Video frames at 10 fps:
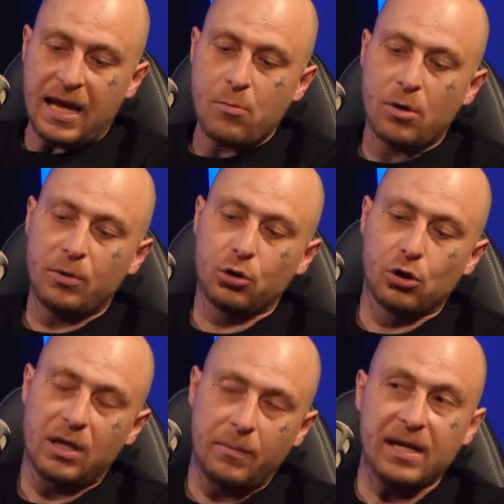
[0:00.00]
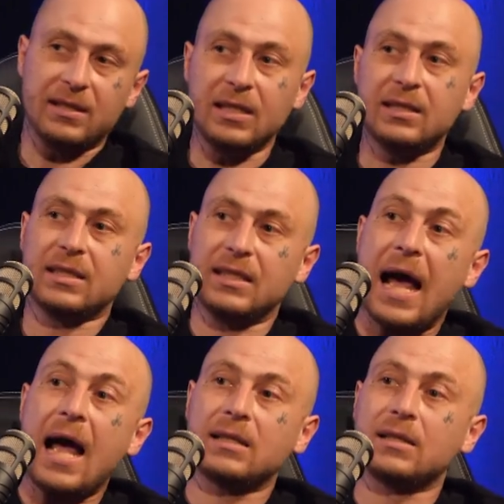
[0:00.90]
They might be talking about this and
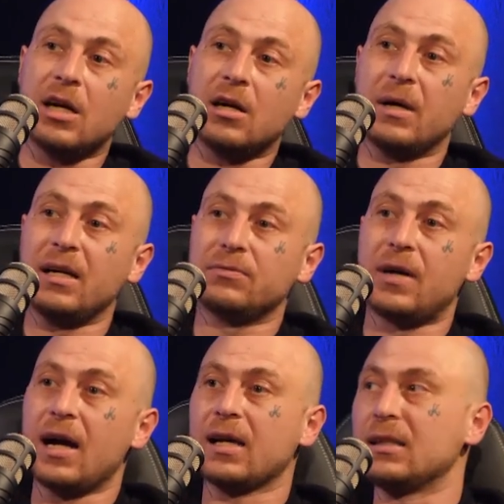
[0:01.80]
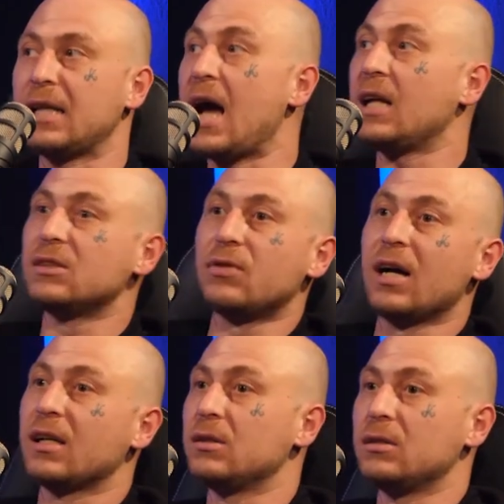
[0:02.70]
that, you know what I mean? Yeah. Fucking guns,
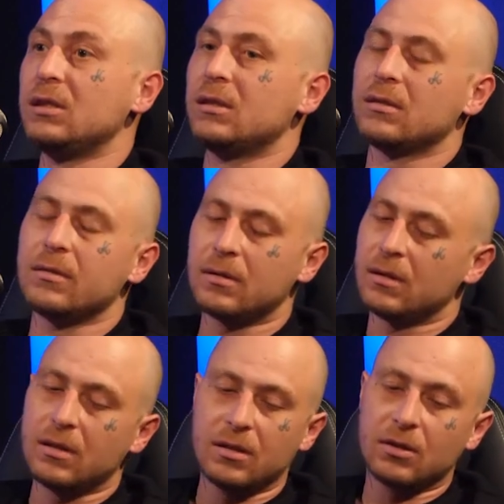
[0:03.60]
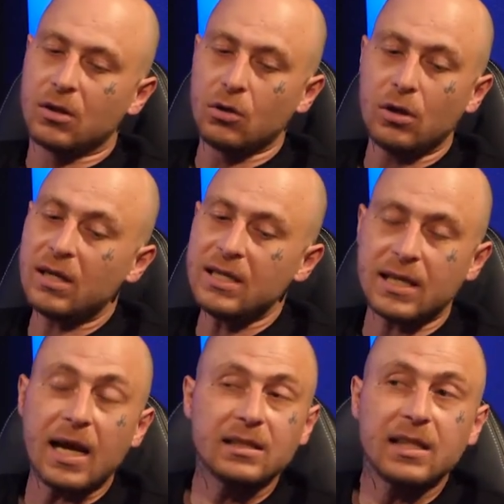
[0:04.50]
fucking a lot of
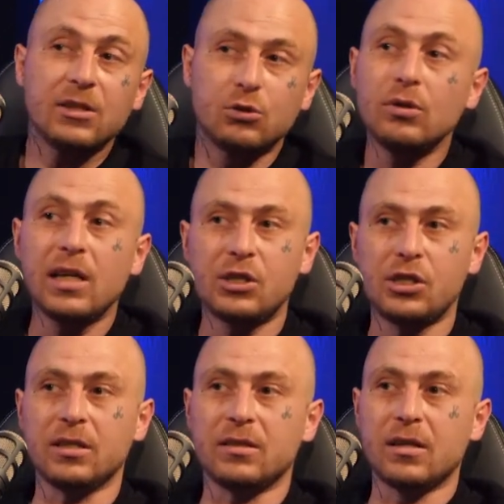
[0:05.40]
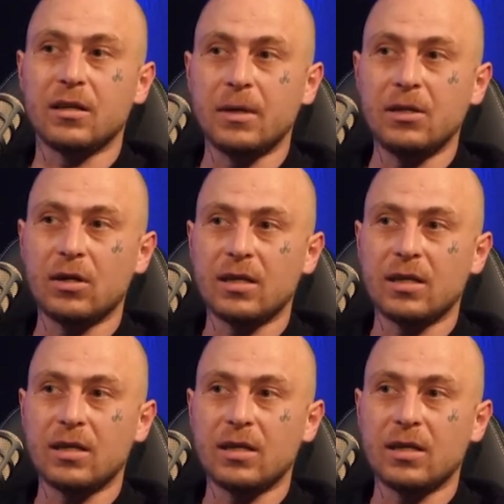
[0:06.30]
these cunts don't do that shit, you know what I mean?